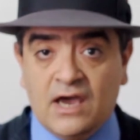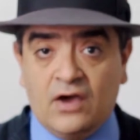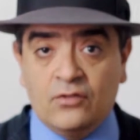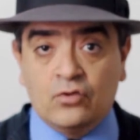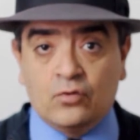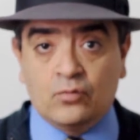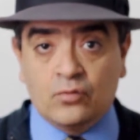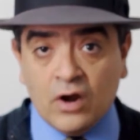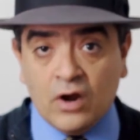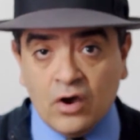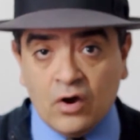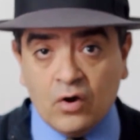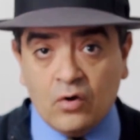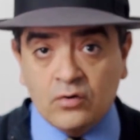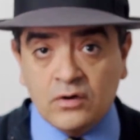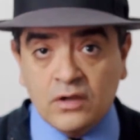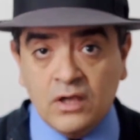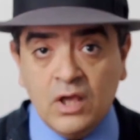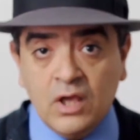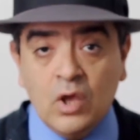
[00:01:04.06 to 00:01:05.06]
down the
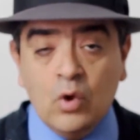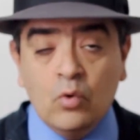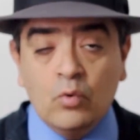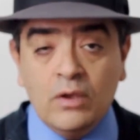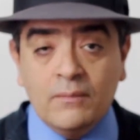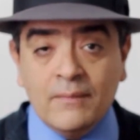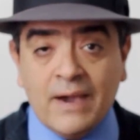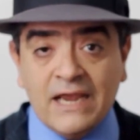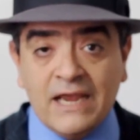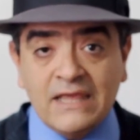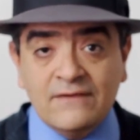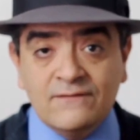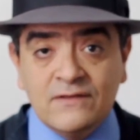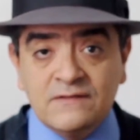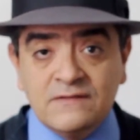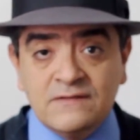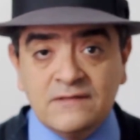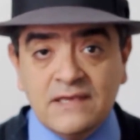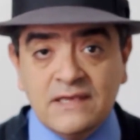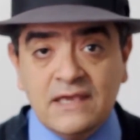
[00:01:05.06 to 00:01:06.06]
road, we might
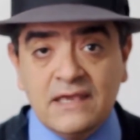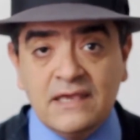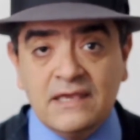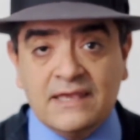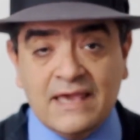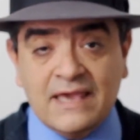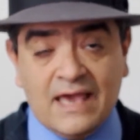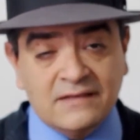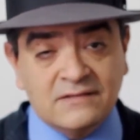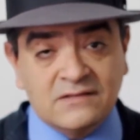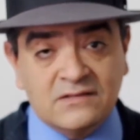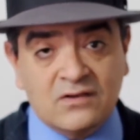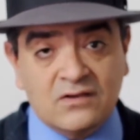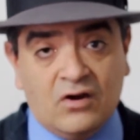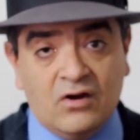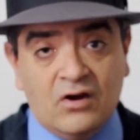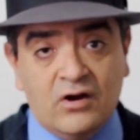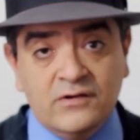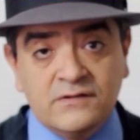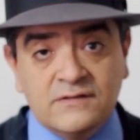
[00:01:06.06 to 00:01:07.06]
even see guest
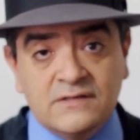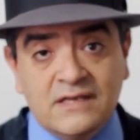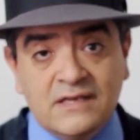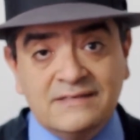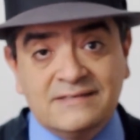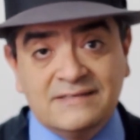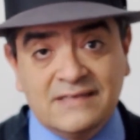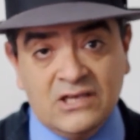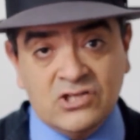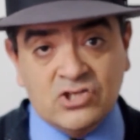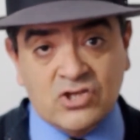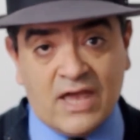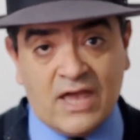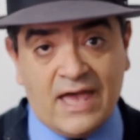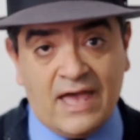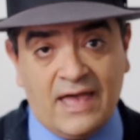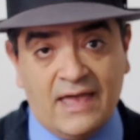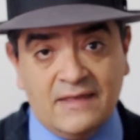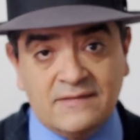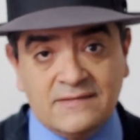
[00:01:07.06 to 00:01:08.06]
stars such
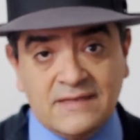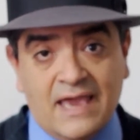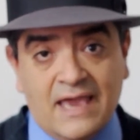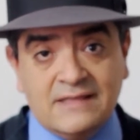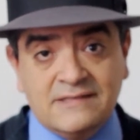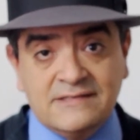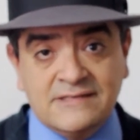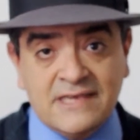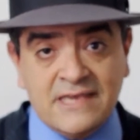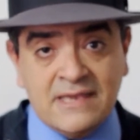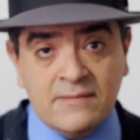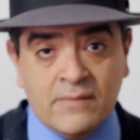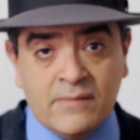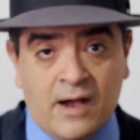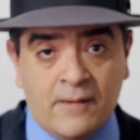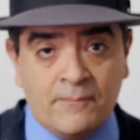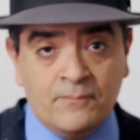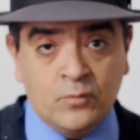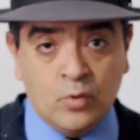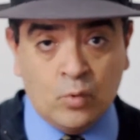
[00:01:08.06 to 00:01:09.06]
as a team
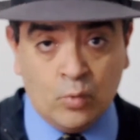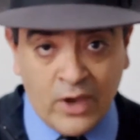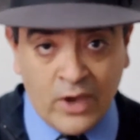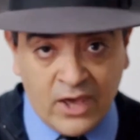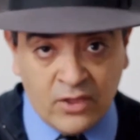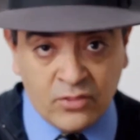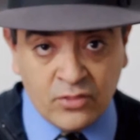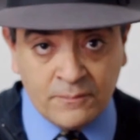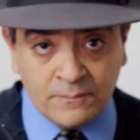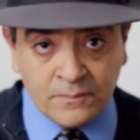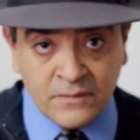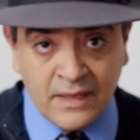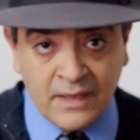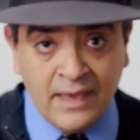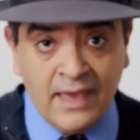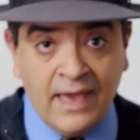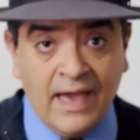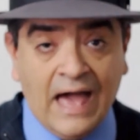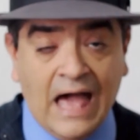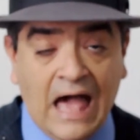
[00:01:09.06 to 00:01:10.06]
up with
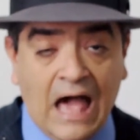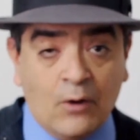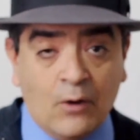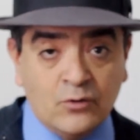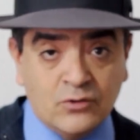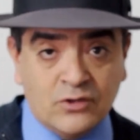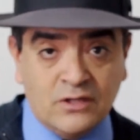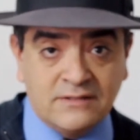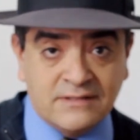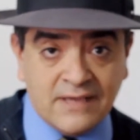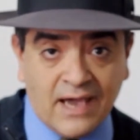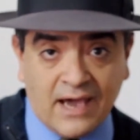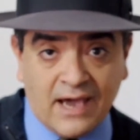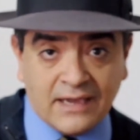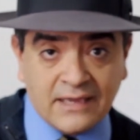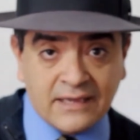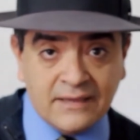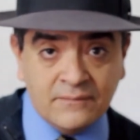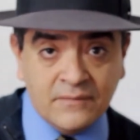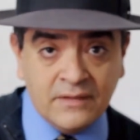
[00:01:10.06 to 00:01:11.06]
Howard the
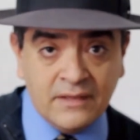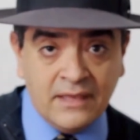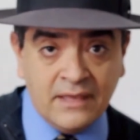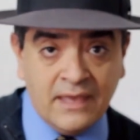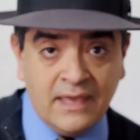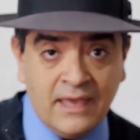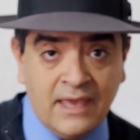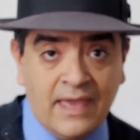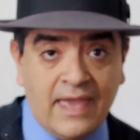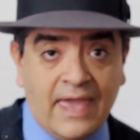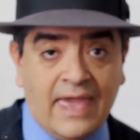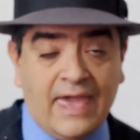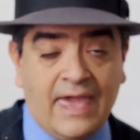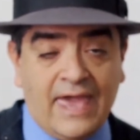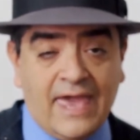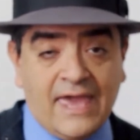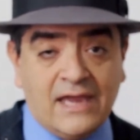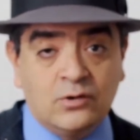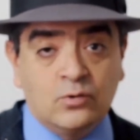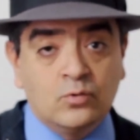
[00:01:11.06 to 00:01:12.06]
Duck
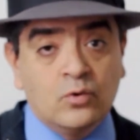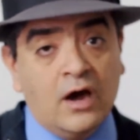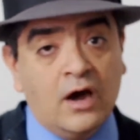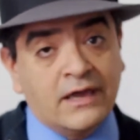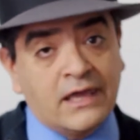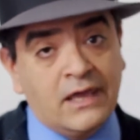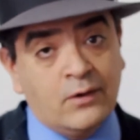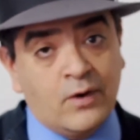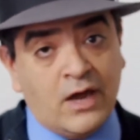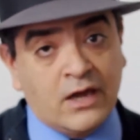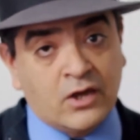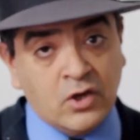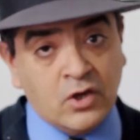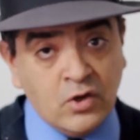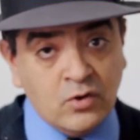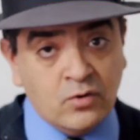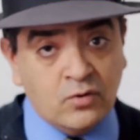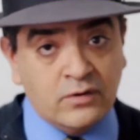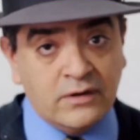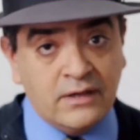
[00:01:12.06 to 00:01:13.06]
and Rocket
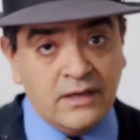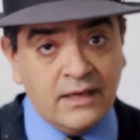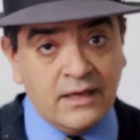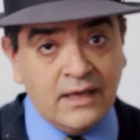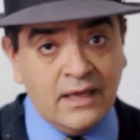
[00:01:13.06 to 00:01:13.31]
Raccoon,